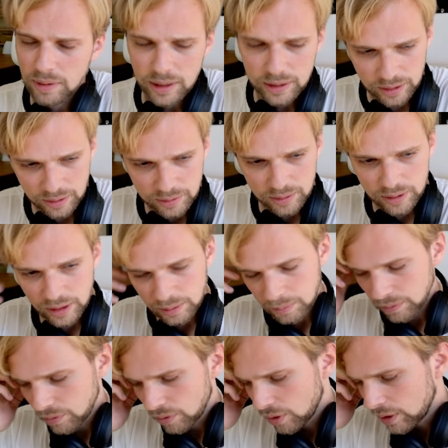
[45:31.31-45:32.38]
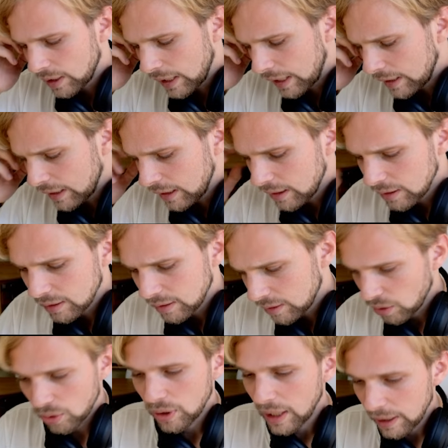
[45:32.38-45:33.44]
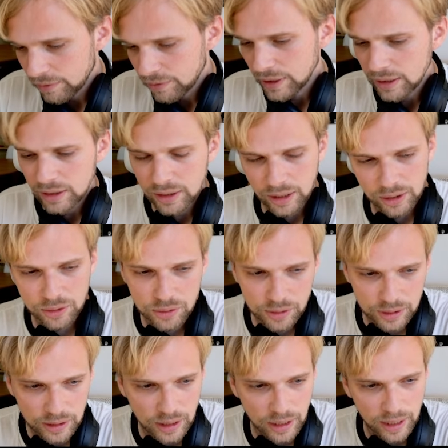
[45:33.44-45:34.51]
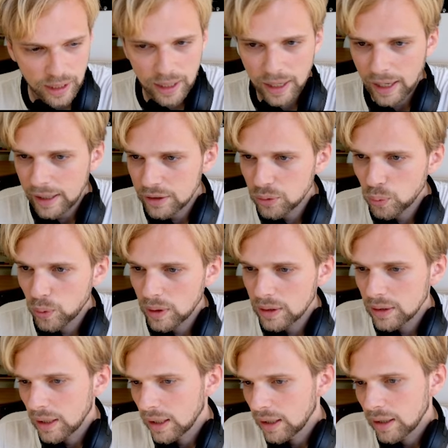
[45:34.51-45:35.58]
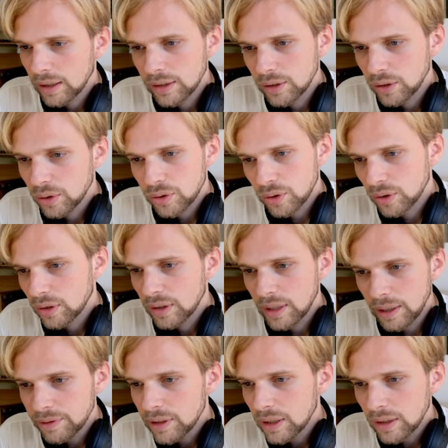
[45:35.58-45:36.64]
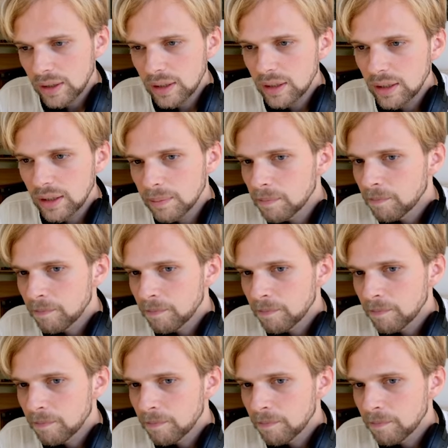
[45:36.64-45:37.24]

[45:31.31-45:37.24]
As I said before, any or every country has one, and you should definitely,